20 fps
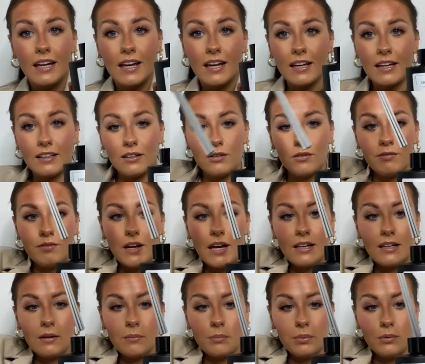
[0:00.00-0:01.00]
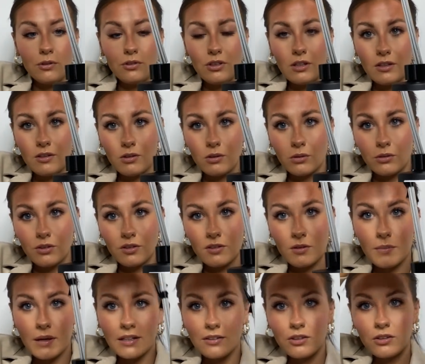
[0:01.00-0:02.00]
It's very bougie, so just
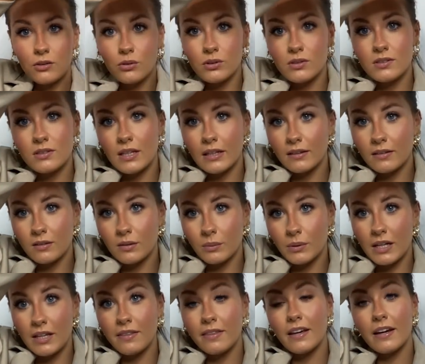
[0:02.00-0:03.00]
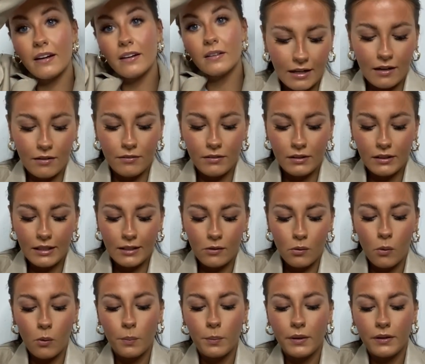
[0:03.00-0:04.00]
imagine those sticks were in there. I haven't like
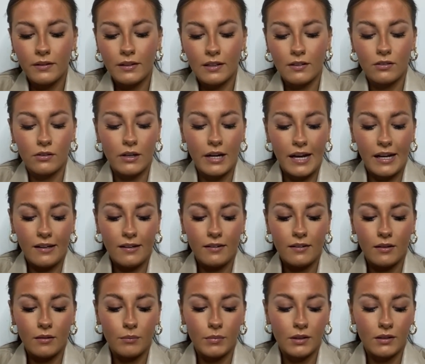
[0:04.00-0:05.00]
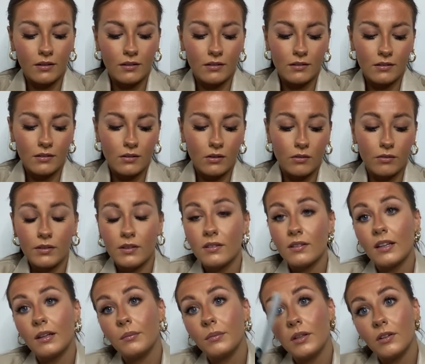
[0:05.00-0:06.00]
opened this or anything because
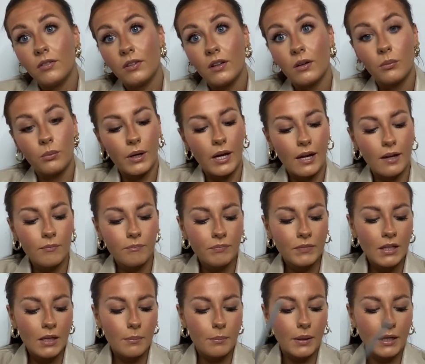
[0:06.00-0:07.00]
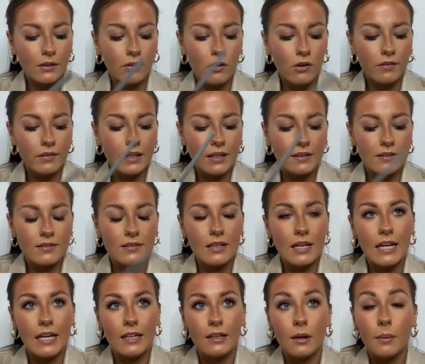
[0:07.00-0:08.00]
obviously I'm giving it away. But I got this
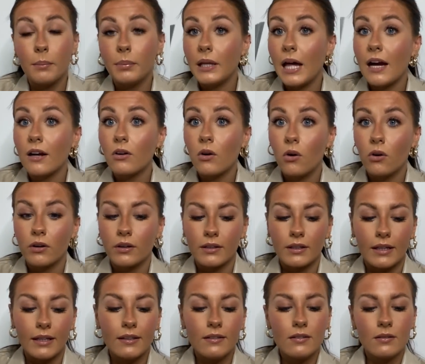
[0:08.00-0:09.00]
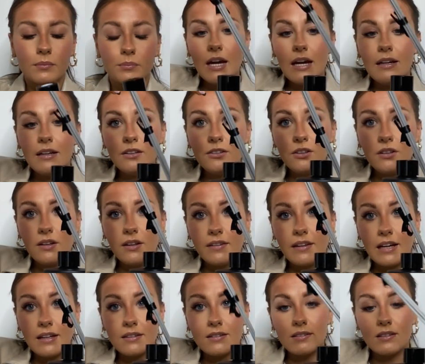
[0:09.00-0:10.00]
in Black Orchid and I just think
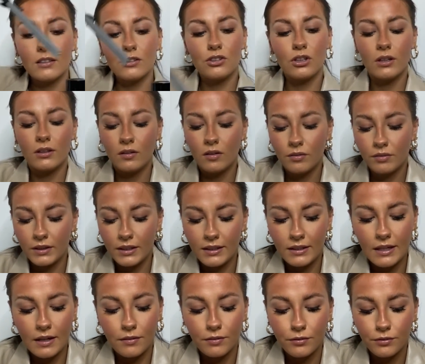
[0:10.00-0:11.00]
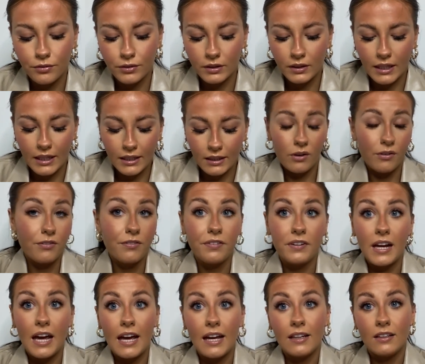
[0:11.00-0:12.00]
that is such a lovely gift for like a
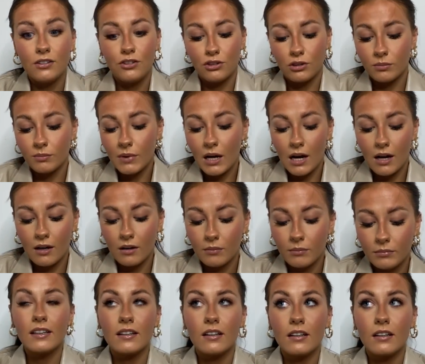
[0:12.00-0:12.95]
friend, your mum.